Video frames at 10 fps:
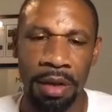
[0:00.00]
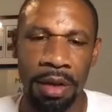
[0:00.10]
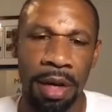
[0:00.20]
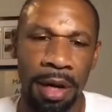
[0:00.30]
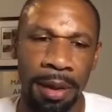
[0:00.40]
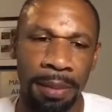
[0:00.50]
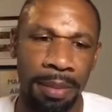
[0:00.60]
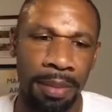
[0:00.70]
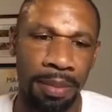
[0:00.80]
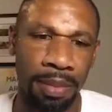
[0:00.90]

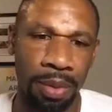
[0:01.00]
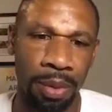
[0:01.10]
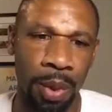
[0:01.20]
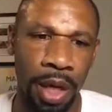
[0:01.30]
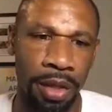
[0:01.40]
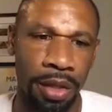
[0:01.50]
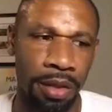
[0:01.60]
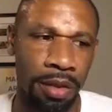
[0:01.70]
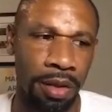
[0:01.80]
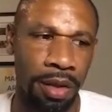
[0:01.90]
um, with
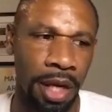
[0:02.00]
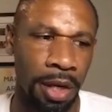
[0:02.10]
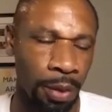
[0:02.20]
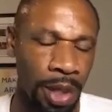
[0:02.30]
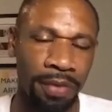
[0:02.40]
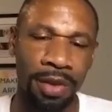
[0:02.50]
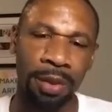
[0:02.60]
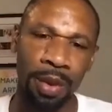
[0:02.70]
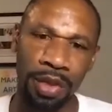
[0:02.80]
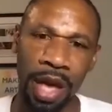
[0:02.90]

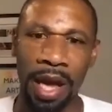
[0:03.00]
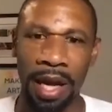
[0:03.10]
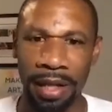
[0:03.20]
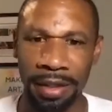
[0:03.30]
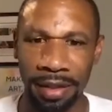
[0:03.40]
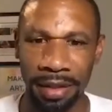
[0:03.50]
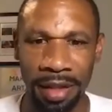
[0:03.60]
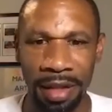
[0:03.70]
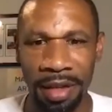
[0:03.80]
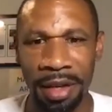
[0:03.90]
interweaving with
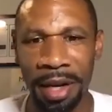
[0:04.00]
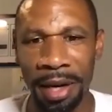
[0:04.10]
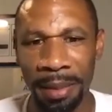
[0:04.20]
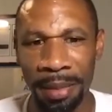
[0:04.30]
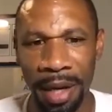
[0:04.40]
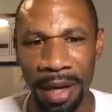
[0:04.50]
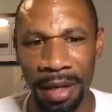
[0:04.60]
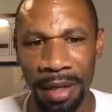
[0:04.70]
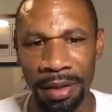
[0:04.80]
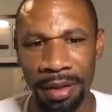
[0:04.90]
hands um,
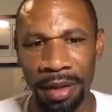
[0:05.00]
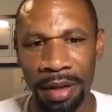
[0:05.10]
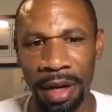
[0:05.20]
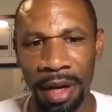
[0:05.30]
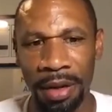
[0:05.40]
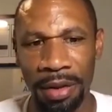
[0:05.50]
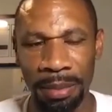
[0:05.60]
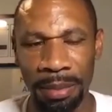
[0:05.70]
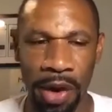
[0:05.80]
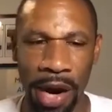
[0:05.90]
and uh,
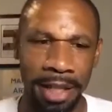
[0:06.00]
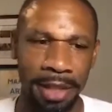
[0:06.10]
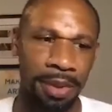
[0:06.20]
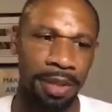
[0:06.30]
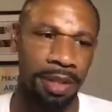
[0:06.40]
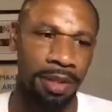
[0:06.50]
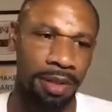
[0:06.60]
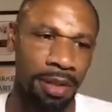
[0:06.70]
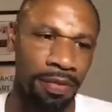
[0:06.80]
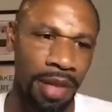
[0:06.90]
them
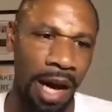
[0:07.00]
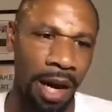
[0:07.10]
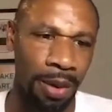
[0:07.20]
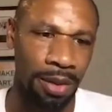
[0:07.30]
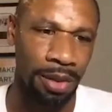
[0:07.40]
grasping the flowers